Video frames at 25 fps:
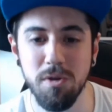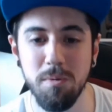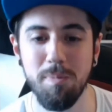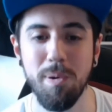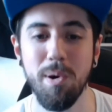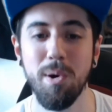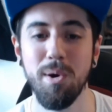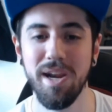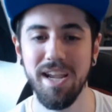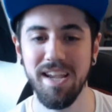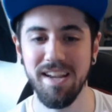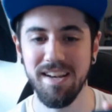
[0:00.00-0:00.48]

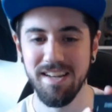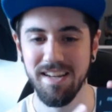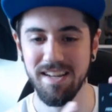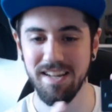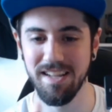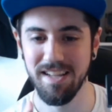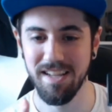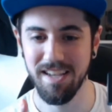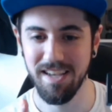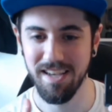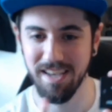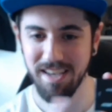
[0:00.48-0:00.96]
put in
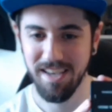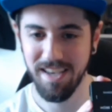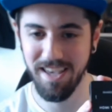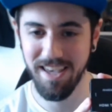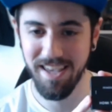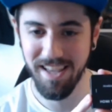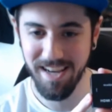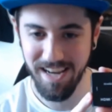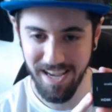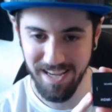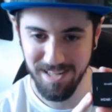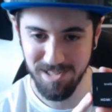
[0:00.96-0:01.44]

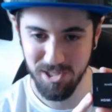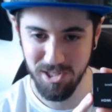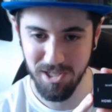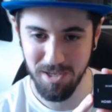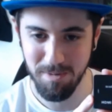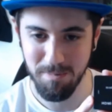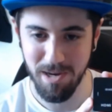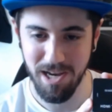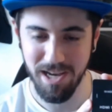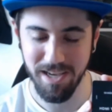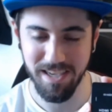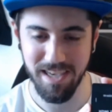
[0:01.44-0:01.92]
an
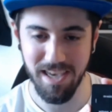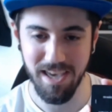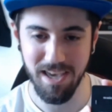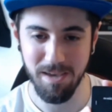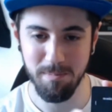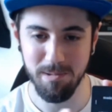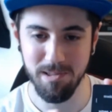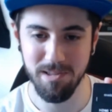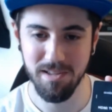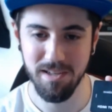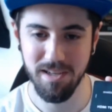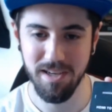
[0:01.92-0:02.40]
HDMI
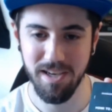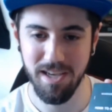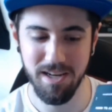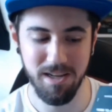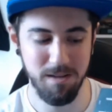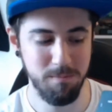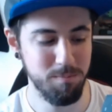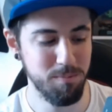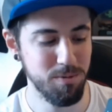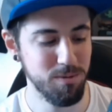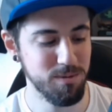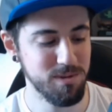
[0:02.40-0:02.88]
cable and
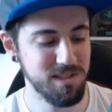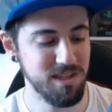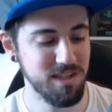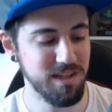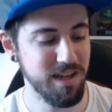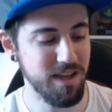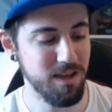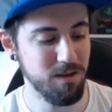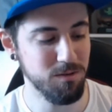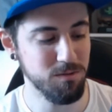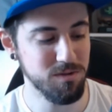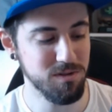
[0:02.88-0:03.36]
it puts it
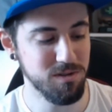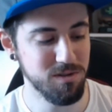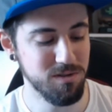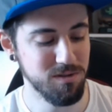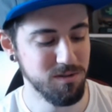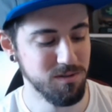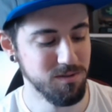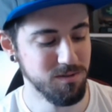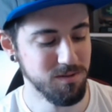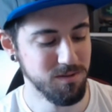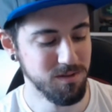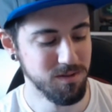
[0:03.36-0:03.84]
out
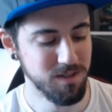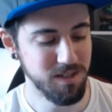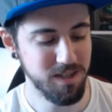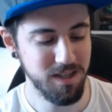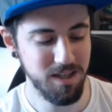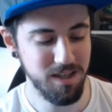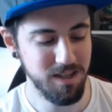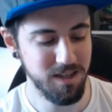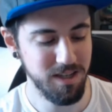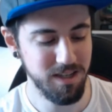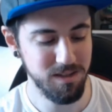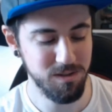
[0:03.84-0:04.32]

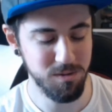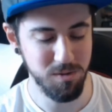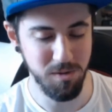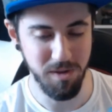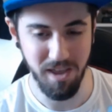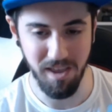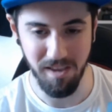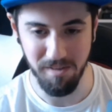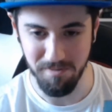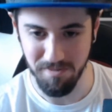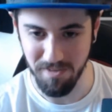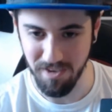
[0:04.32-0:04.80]
to
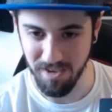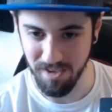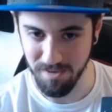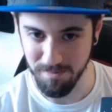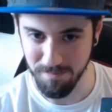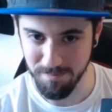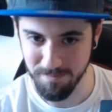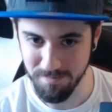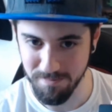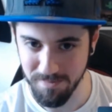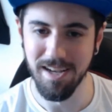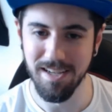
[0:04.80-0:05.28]
AV.
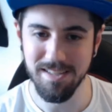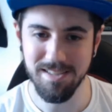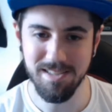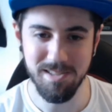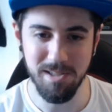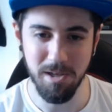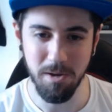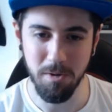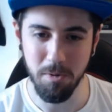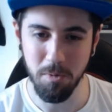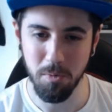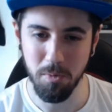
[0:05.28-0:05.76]

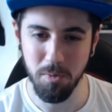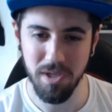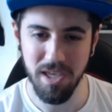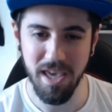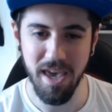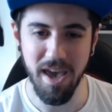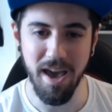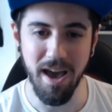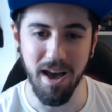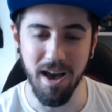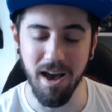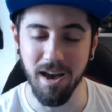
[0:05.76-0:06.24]
So
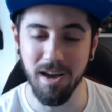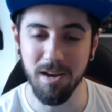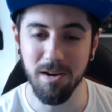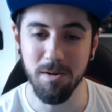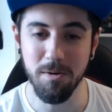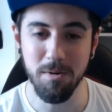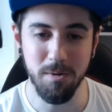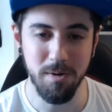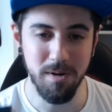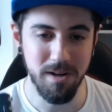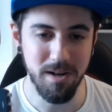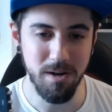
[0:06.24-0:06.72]
yeah,
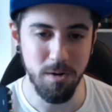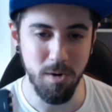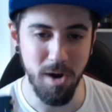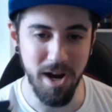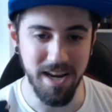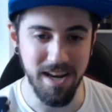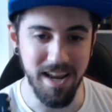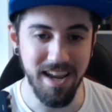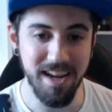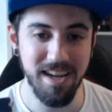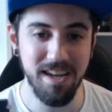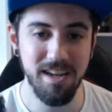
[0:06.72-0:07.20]

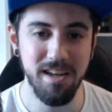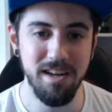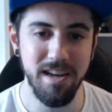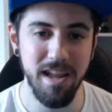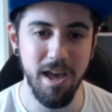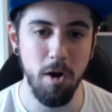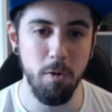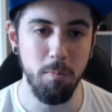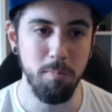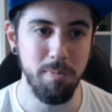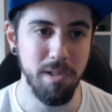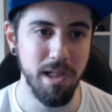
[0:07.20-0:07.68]
great. I can
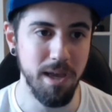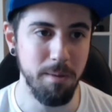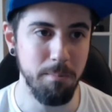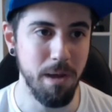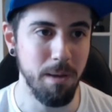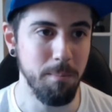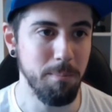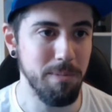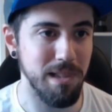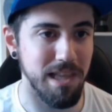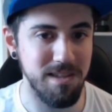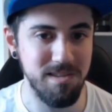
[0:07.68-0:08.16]
now play
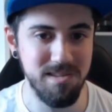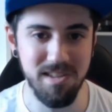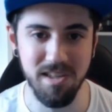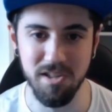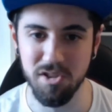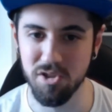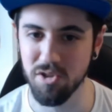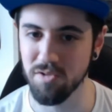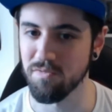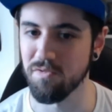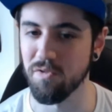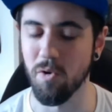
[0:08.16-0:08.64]
my
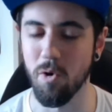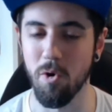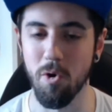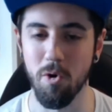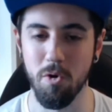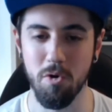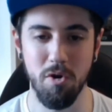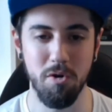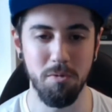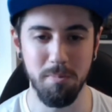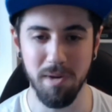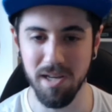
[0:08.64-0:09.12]
PlayStation
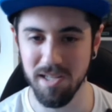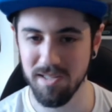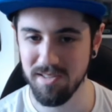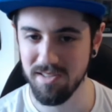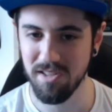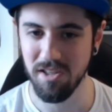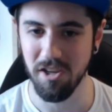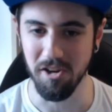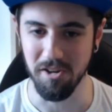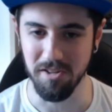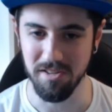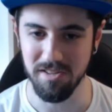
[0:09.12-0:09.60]
4 on my
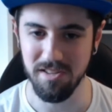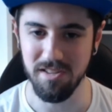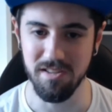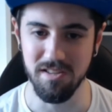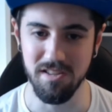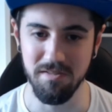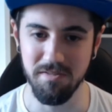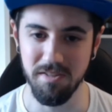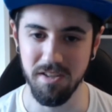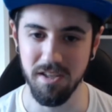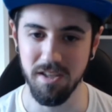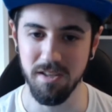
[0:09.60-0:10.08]
CRT
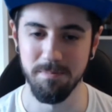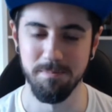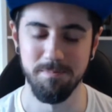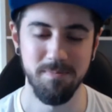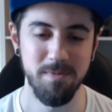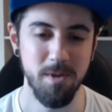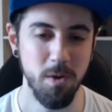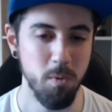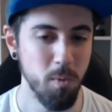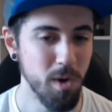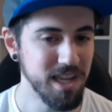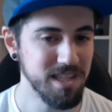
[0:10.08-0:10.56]
TV.
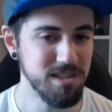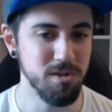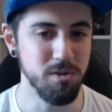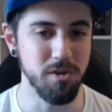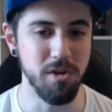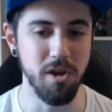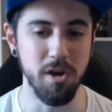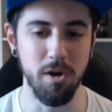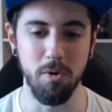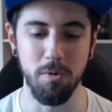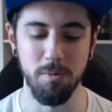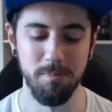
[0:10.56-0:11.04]
Way to
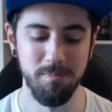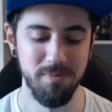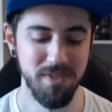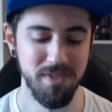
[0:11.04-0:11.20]
go.